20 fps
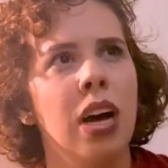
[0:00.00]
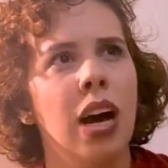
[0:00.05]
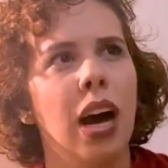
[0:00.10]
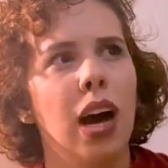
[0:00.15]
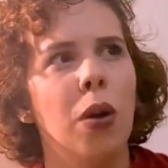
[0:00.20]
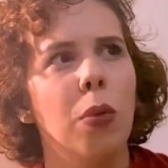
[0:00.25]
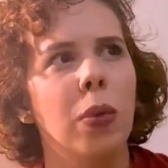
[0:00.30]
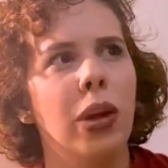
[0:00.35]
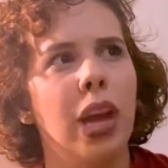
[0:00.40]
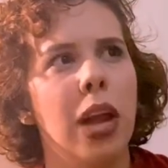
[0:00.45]

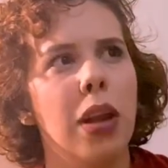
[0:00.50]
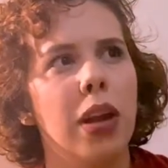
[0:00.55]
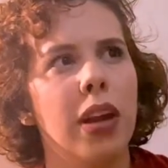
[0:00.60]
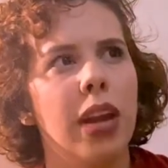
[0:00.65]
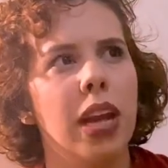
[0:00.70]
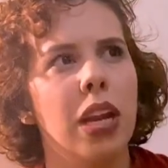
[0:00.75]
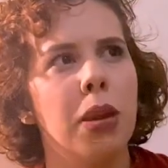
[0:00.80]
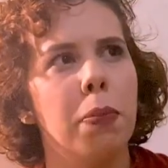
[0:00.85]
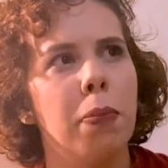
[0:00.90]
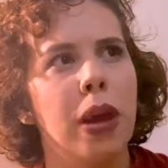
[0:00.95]
how
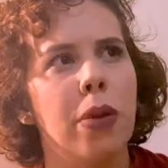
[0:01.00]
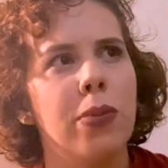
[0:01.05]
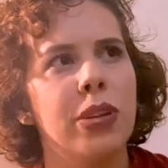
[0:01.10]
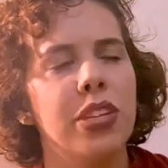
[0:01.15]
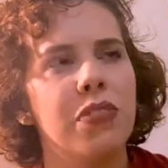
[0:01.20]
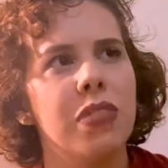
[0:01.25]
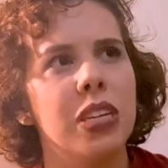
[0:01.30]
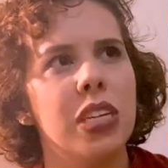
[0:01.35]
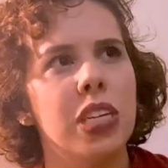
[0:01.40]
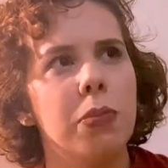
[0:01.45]
Katy
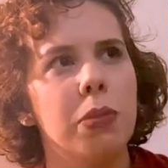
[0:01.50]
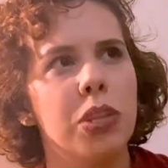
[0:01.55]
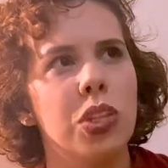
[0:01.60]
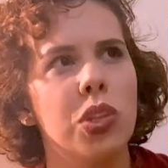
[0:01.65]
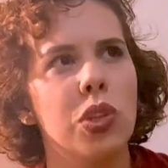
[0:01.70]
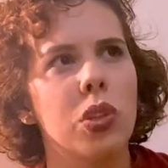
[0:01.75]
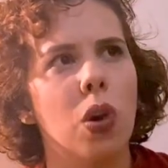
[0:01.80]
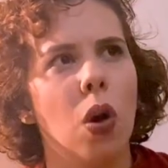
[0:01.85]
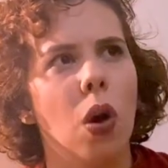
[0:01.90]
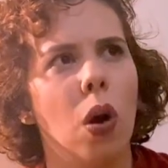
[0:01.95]
Perry's fandom
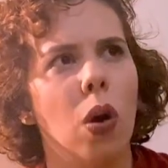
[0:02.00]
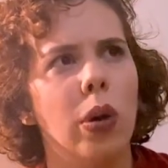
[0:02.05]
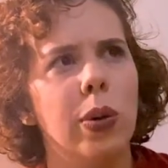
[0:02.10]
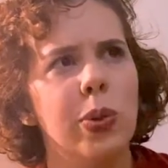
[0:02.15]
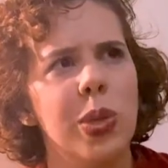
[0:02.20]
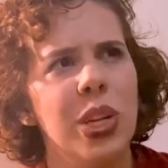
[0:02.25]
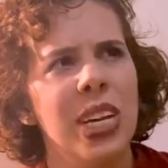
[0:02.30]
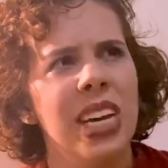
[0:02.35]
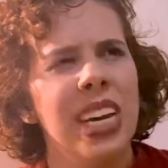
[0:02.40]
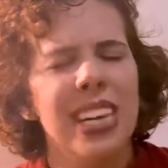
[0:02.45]
is
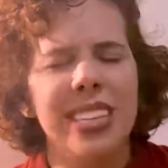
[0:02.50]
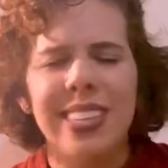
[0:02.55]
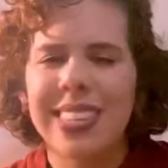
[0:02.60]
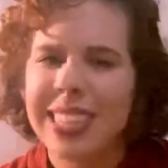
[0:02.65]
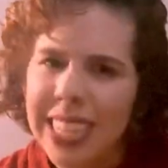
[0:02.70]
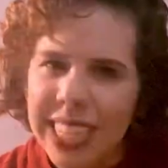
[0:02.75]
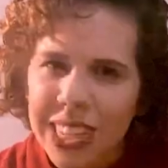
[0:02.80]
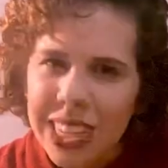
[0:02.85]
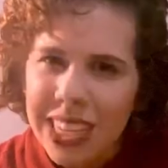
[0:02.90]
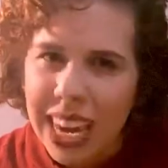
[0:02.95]
called. It's
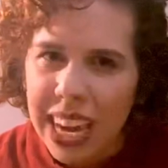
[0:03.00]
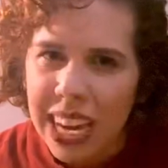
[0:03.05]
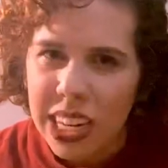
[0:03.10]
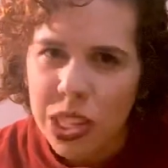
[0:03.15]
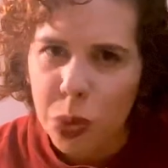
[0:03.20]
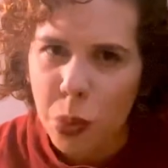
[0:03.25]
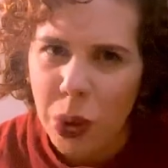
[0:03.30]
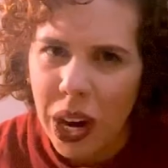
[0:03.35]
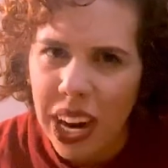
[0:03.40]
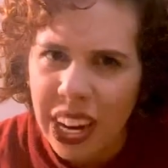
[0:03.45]
Kit
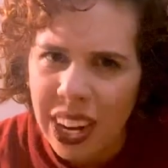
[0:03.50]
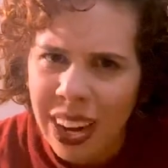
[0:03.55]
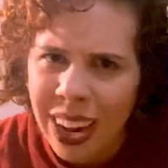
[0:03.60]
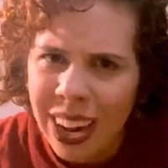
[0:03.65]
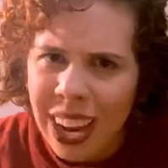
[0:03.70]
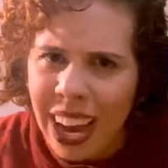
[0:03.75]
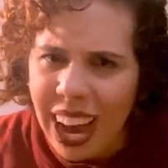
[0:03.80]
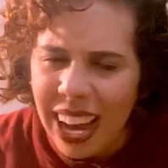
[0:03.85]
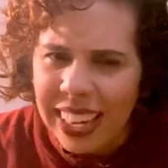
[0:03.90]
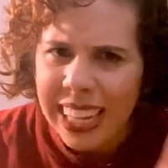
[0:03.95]
Kats, right?
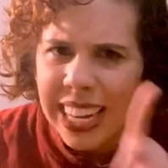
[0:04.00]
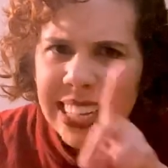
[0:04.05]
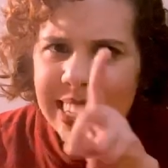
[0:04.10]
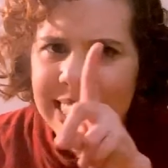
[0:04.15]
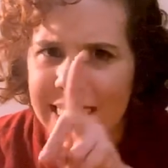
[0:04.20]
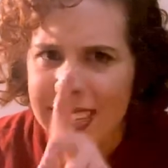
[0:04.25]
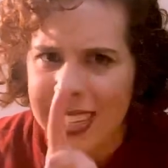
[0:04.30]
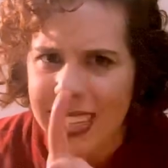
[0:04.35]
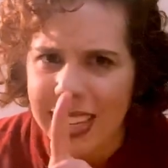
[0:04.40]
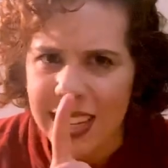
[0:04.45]
I guess
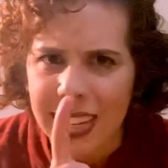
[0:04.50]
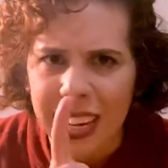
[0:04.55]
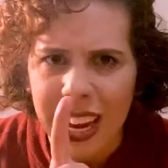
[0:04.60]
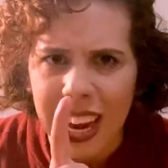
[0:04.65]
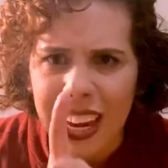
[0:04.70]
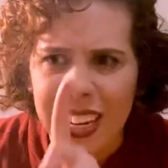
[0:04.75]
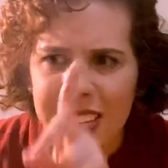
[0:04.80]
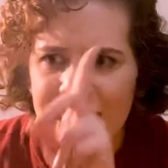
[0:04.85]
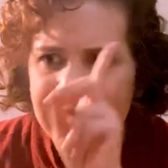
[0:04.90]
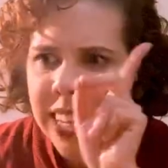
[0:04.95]
it's Kit
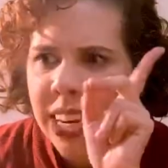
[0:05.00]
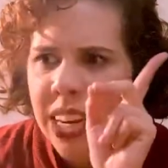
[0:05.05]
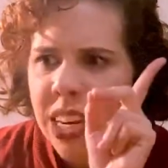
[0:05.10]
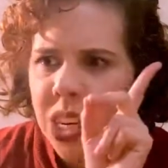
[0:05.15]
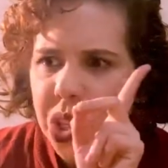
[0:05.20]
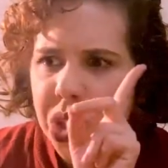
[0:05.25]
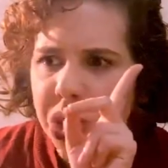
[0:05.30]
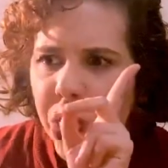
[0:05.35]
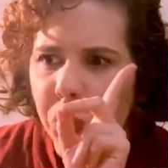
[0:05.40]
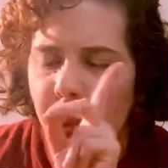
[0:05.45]
Kats.
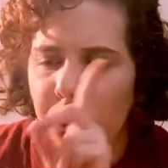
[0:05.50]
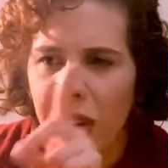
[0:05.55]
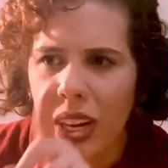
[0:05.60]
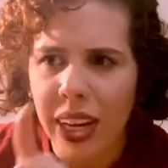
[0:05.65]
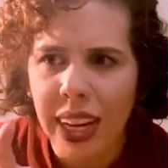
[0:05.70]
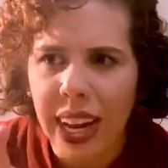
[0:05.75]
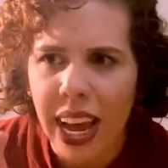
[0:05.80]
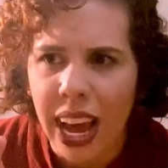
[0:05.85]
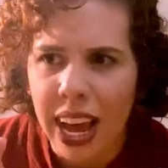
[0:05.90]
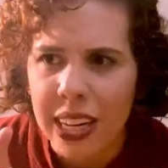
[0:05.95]
So
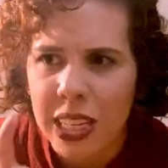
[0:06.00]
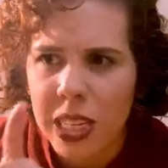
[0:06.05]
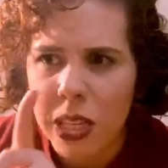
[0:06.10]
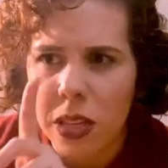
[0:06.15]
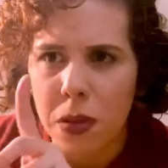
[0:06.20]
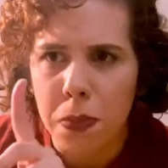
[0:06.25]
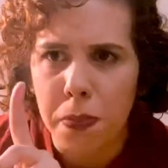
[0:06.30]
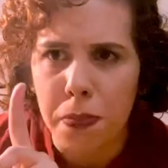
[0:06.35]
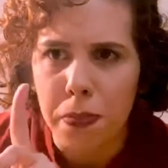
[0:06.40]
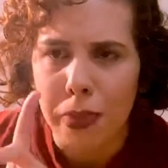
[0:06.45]
Kit
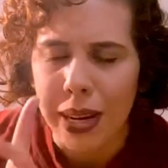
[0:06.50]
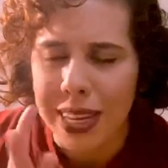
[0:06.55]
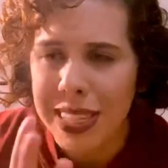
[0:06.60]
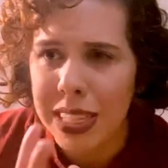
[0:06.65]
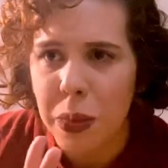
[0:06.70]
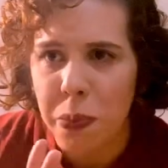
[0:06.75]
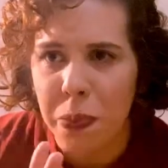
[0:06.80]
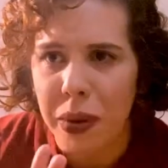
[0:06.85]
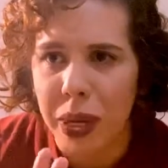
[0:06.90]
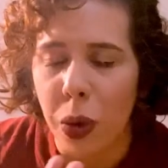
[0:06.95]
Kats
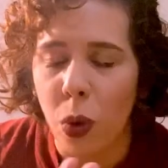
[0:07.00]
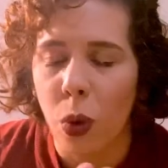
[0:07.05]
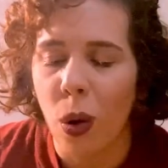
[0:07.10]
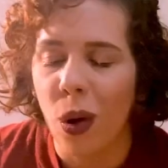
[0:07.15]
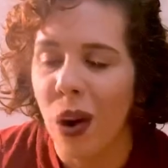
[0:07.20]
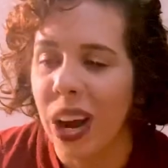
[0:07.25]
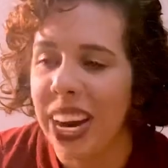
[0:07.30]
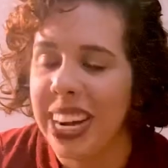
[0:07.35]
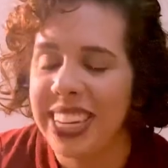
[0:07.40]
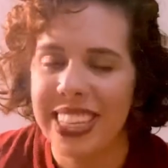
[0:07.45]
must be
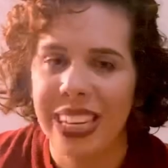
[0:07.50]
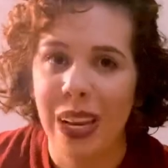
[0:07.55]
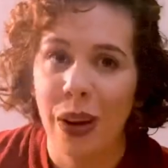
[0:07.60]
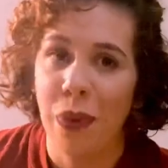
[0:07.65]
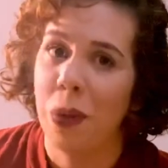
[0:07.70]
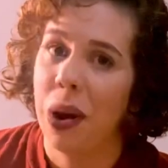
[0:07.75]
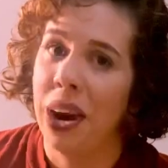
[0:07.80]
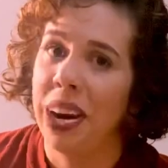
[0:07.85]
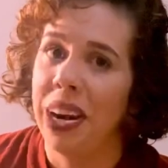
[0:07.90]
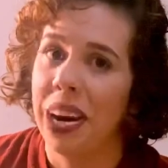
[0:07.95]
crazy right